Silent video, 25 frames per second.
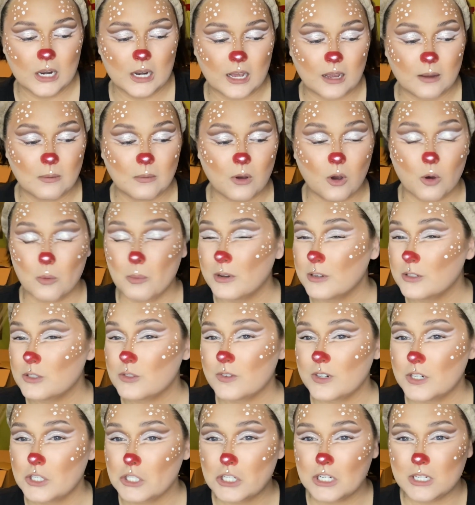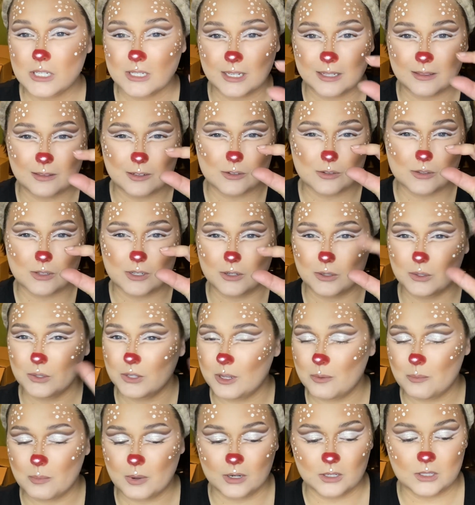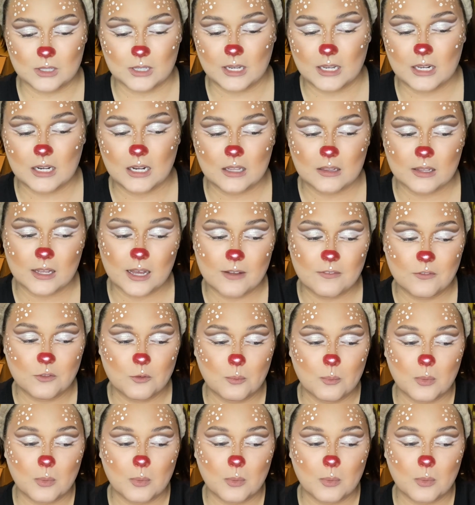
I almost finished it, like there's literally barely any left,